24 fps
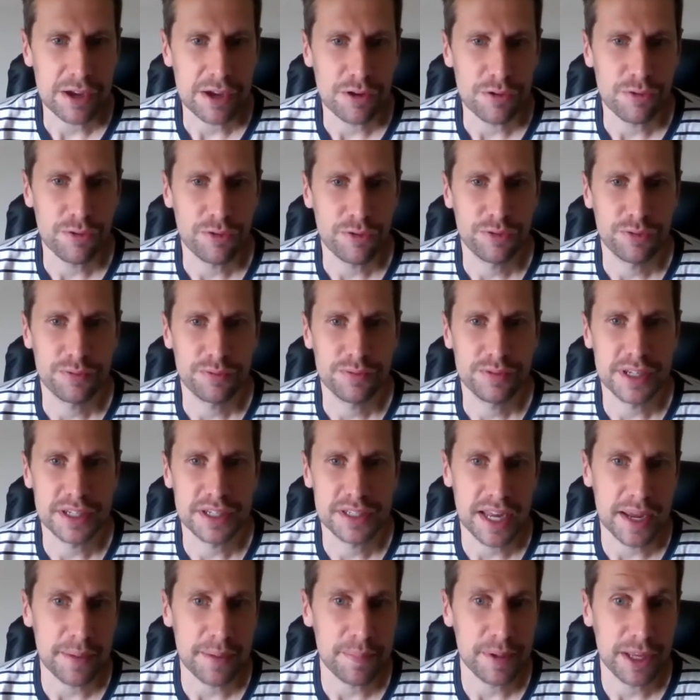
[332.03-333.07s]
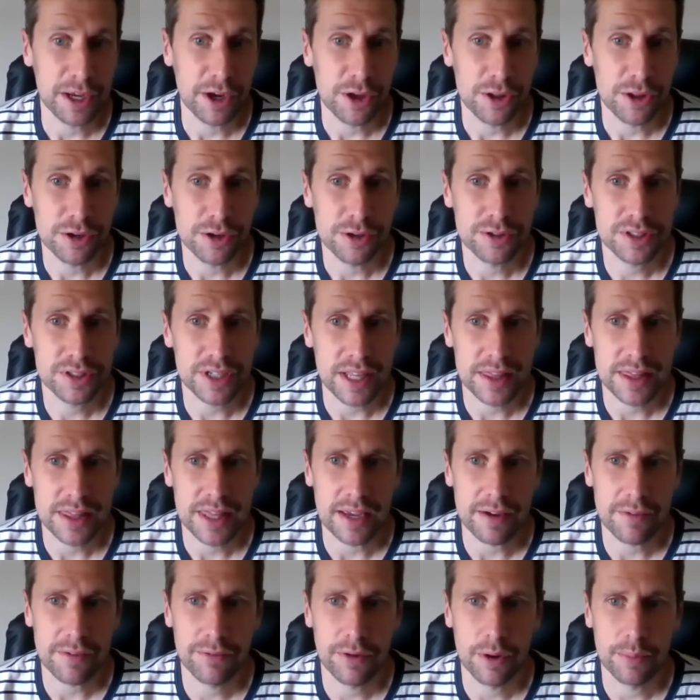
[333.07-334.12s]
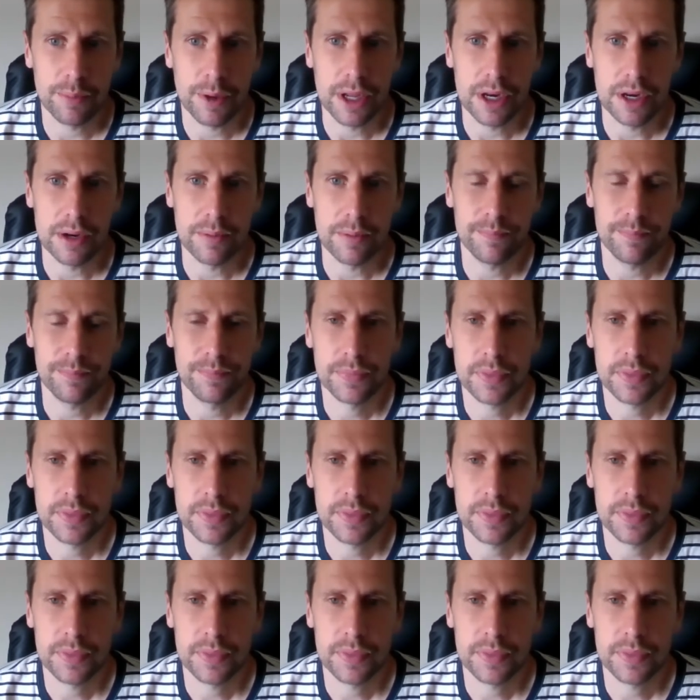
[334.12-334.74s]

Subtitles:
of discipling others. I think from